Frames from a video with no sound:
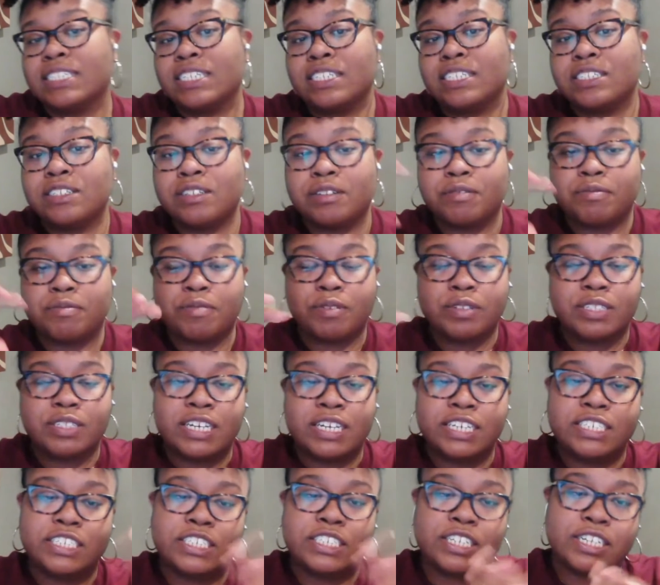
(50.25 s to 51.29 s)
into the
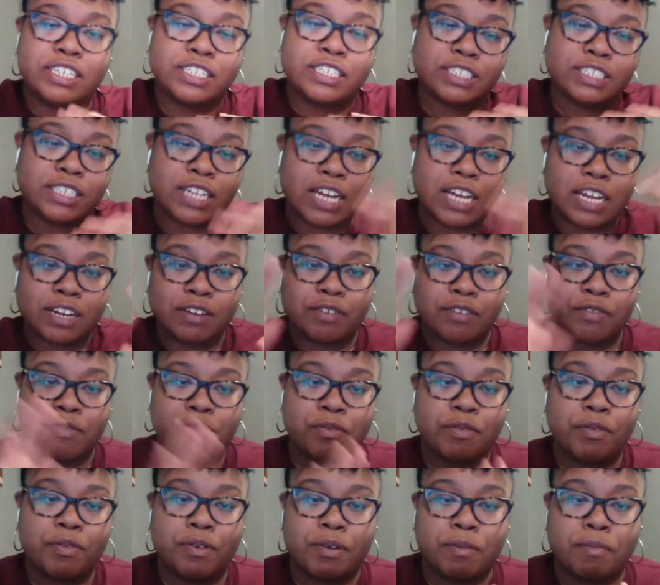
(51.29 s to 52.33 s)
rotation and just kind of
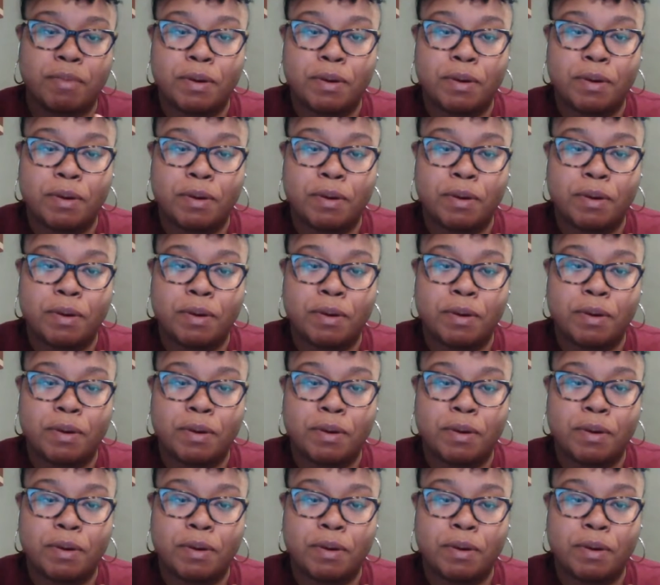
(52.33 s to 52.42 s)
growing